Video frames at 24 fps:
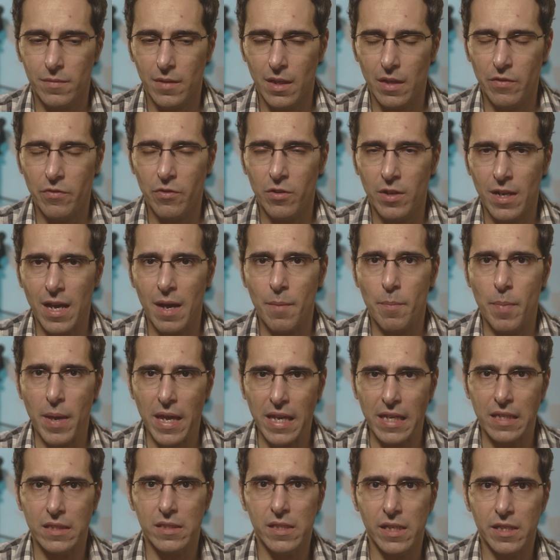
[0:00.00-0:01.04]
if you're not
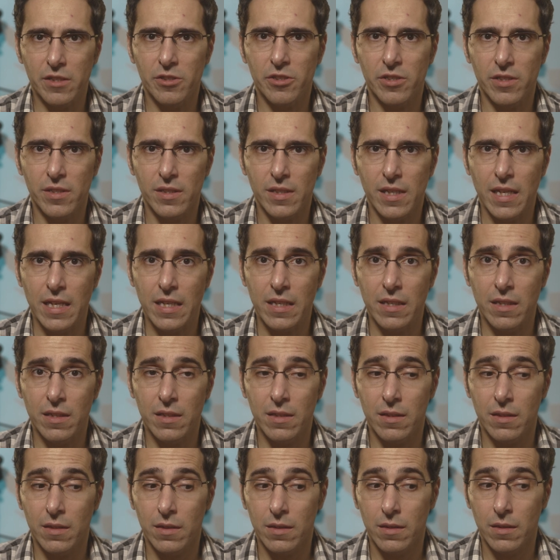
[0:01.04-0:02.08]
paying attention.
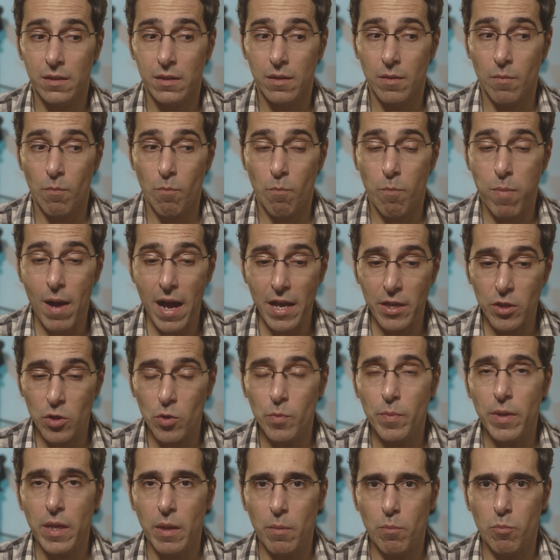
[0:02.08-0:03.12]
And by you
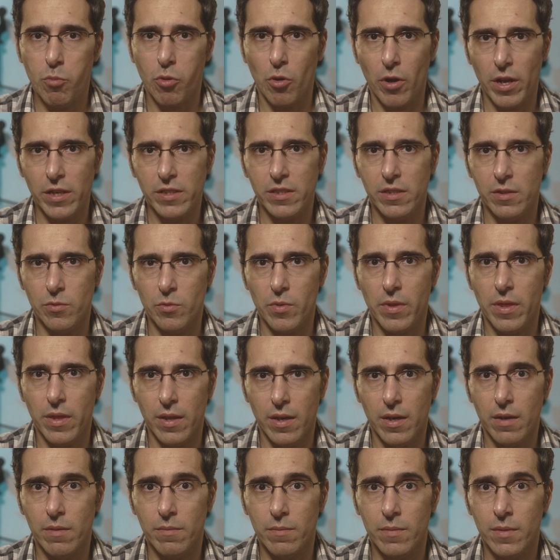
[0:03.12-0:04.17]
being present with
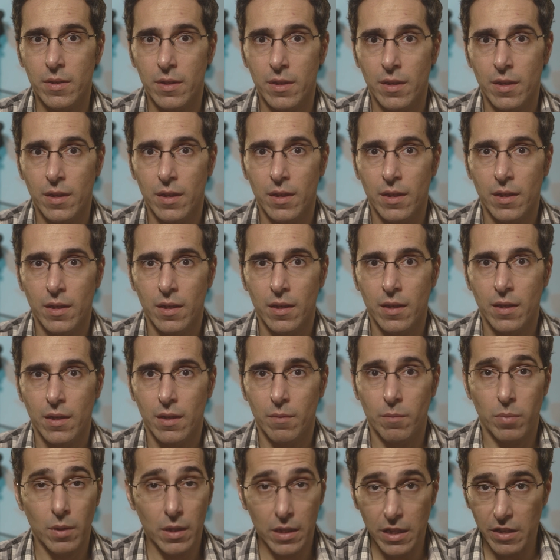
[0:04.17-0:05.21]
them,
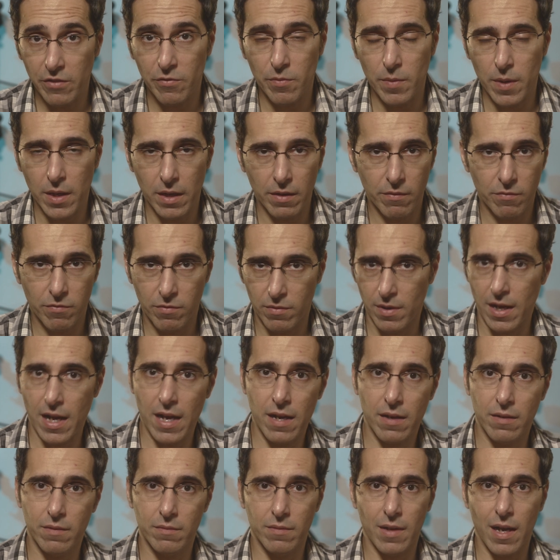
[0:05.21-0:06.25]
believe me, if
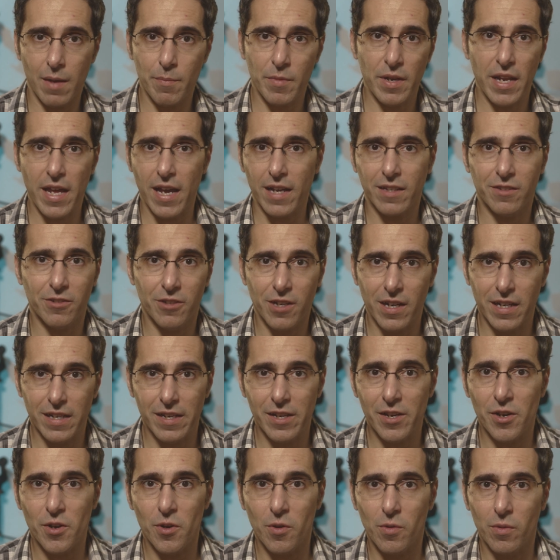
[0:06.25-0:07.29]
I'm an actor, I
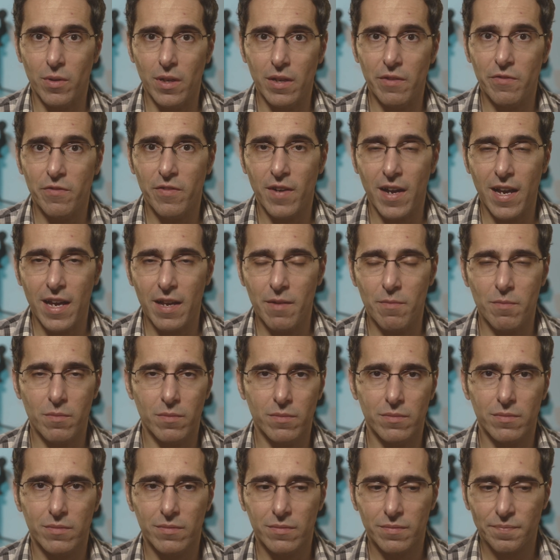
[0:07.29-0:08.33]
know if
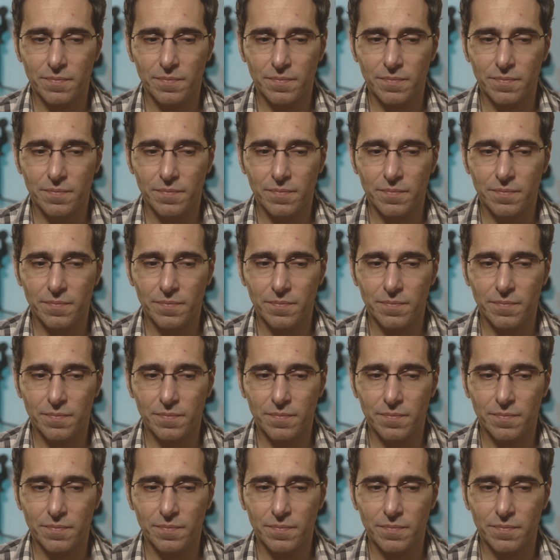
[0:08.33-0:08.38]
I'm